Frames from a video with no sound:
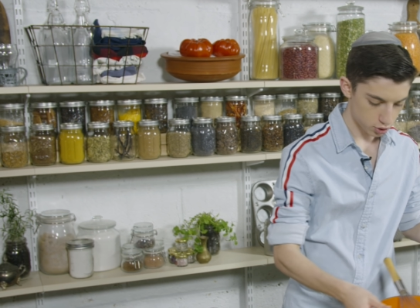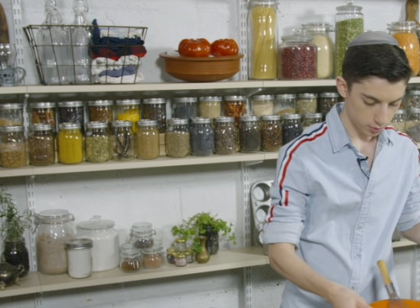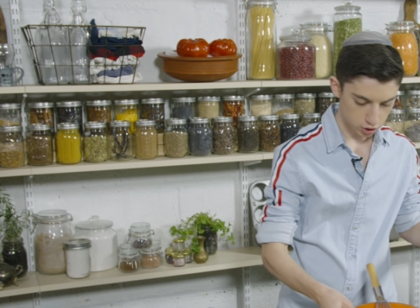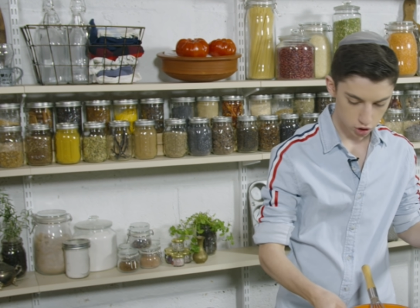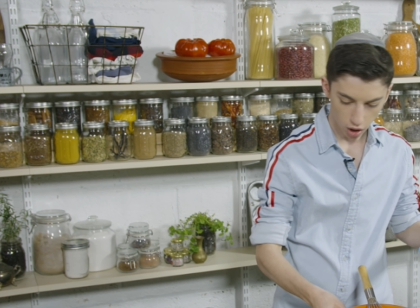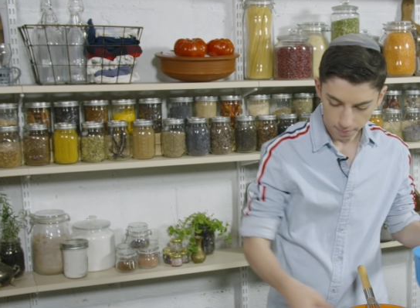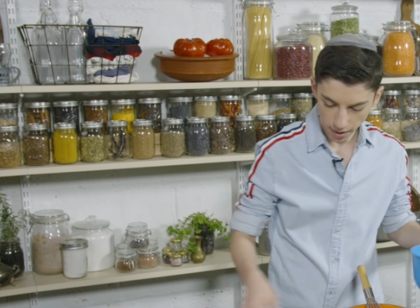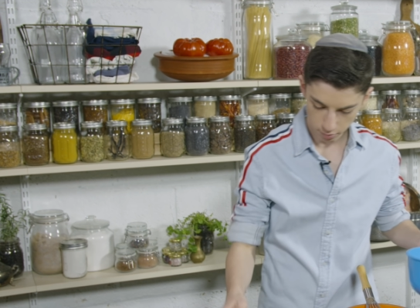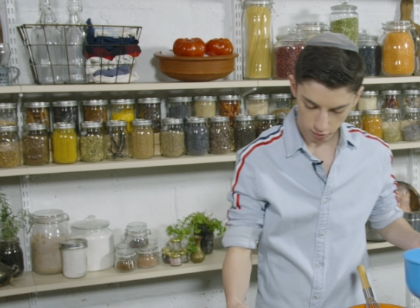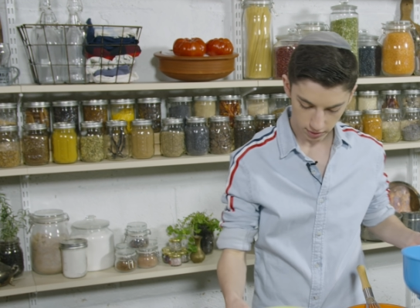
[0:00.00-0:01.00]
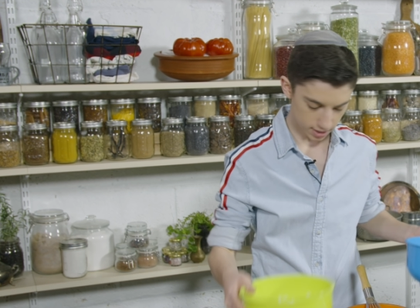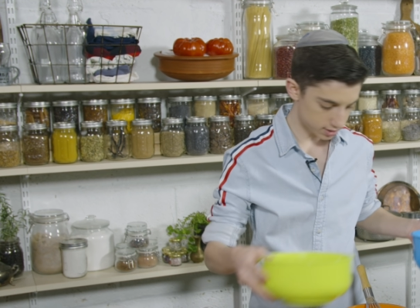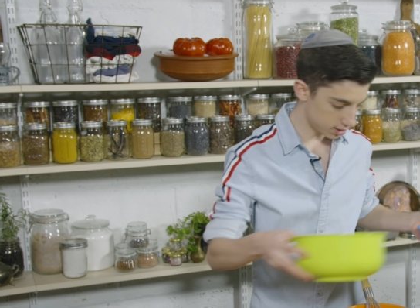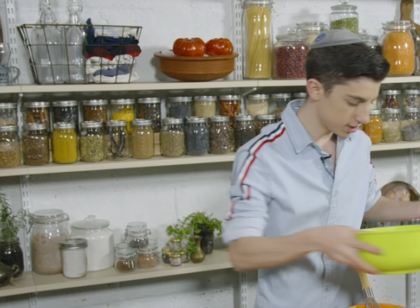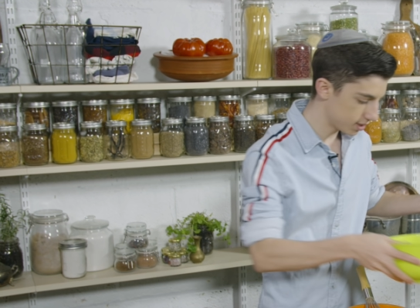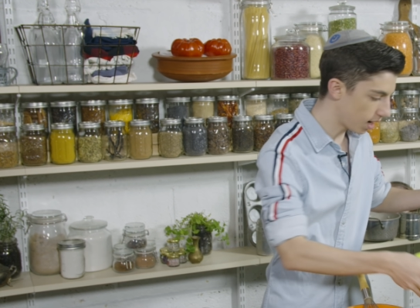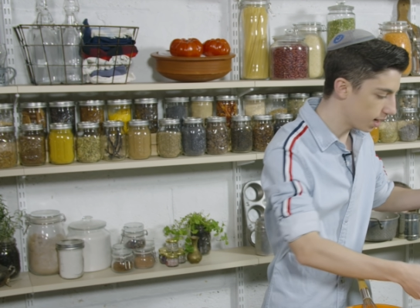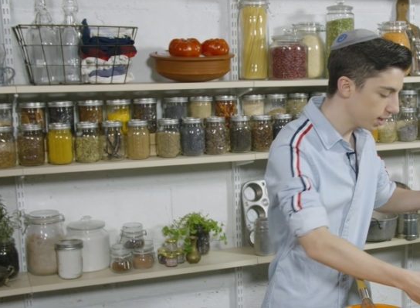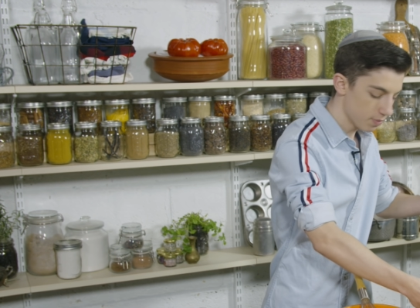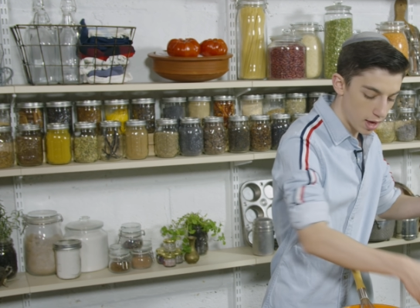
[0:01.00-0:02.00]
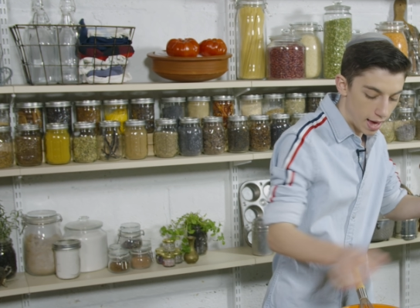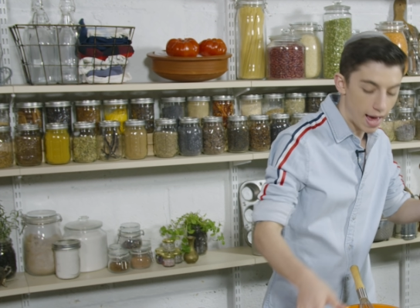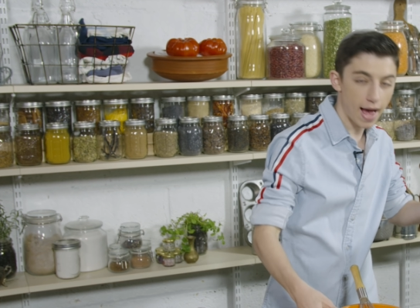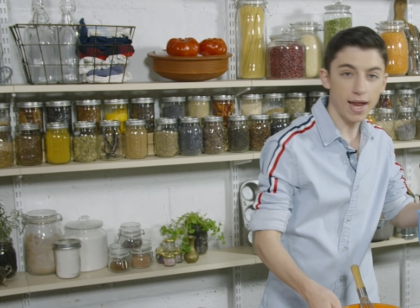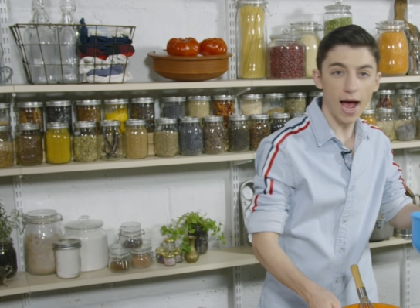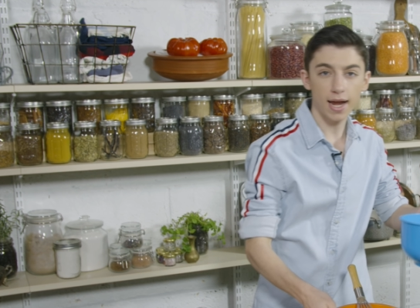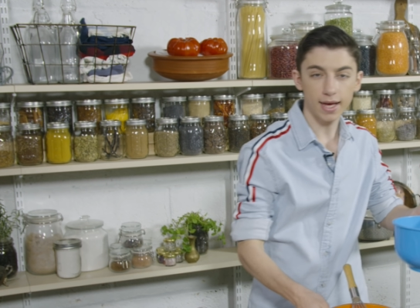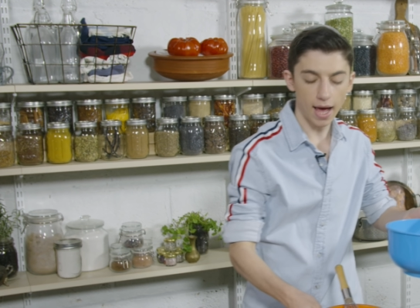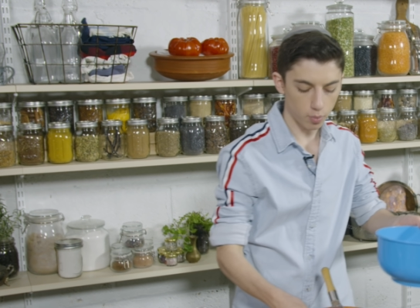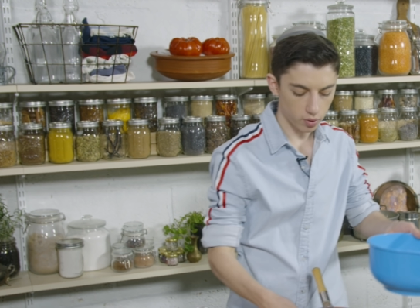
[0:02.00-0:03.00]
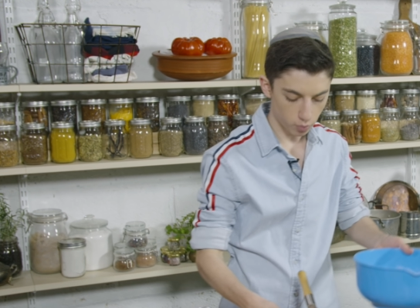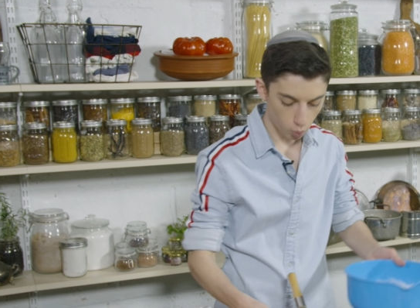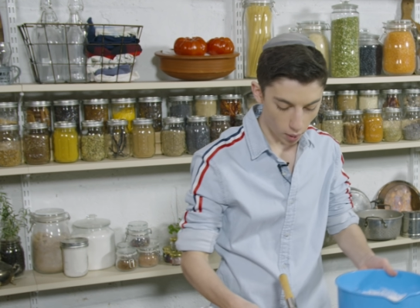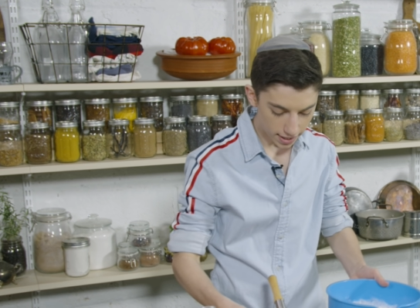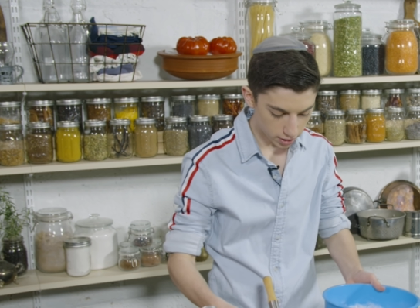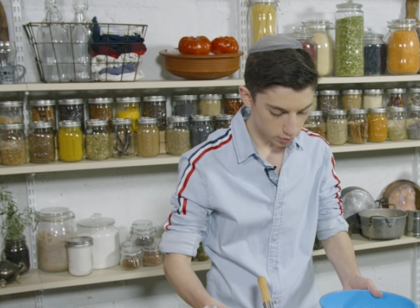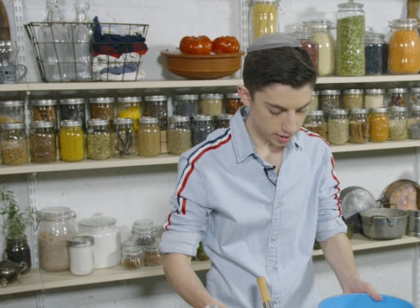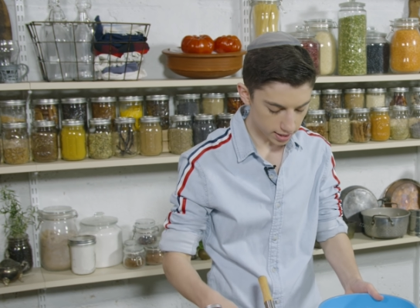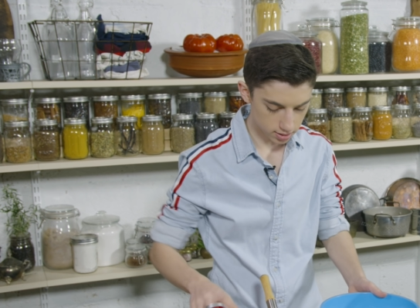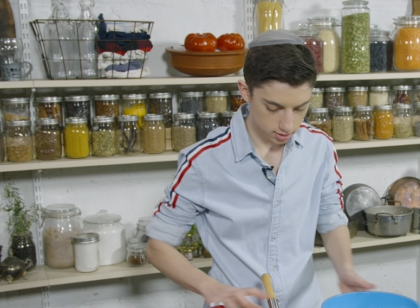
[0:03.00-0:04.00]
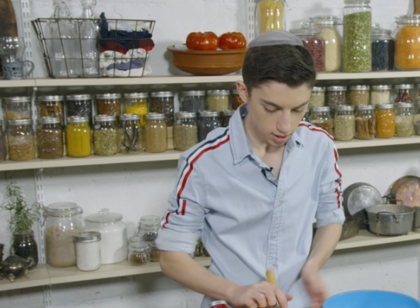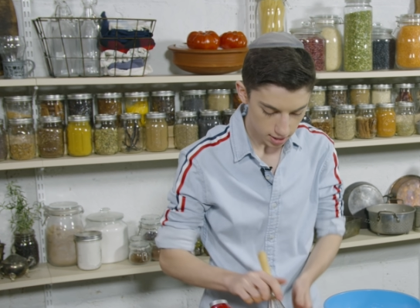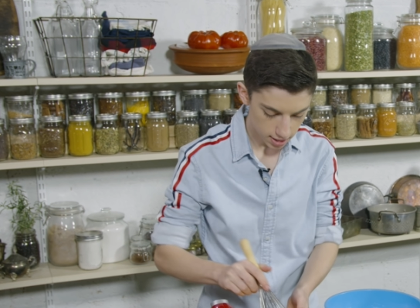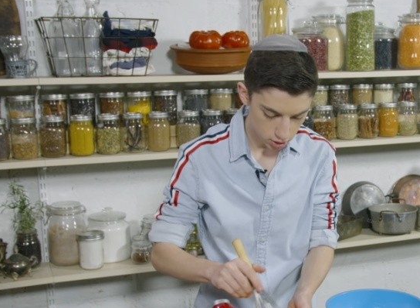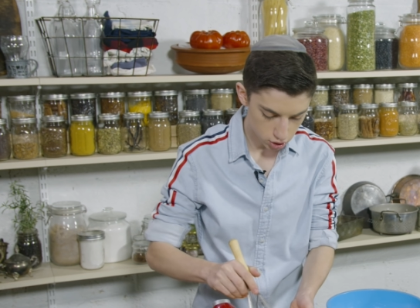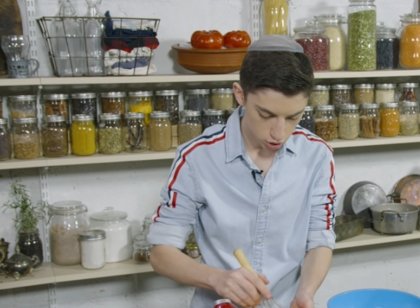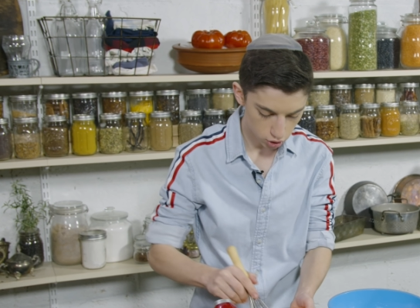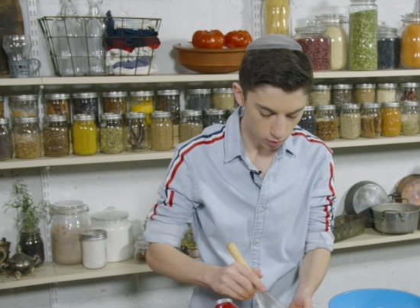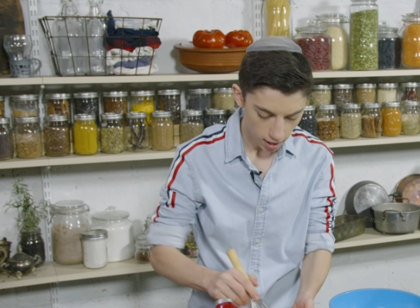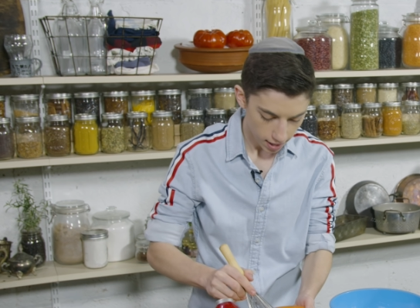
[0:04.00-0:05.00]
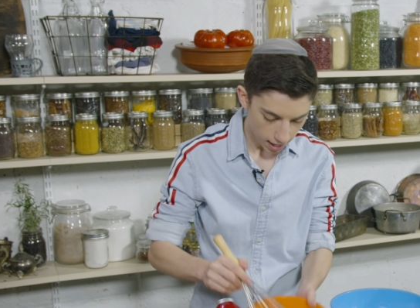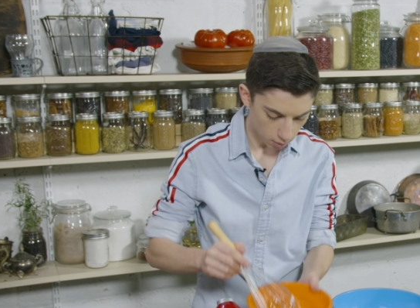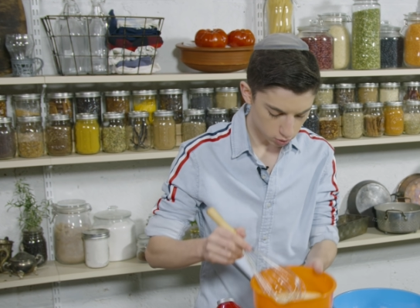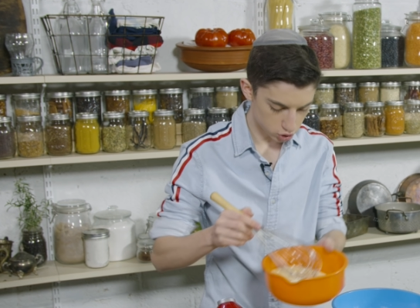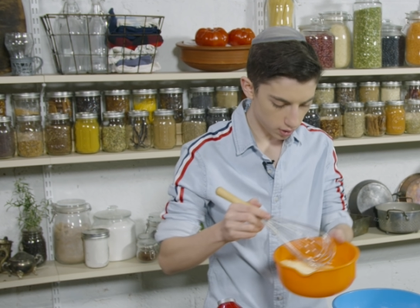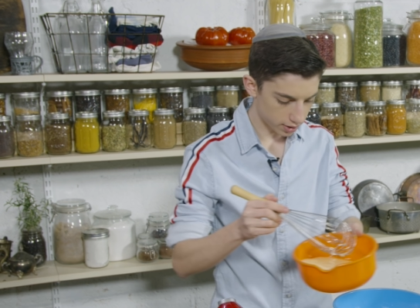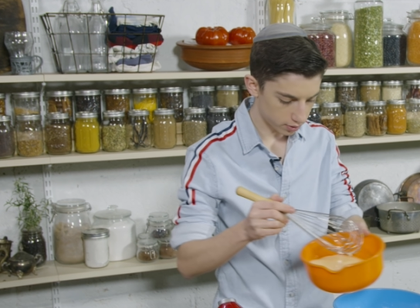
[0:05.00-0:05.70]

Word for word: So we're gonna start by moving this to the side and adding our wet ingredients into our dry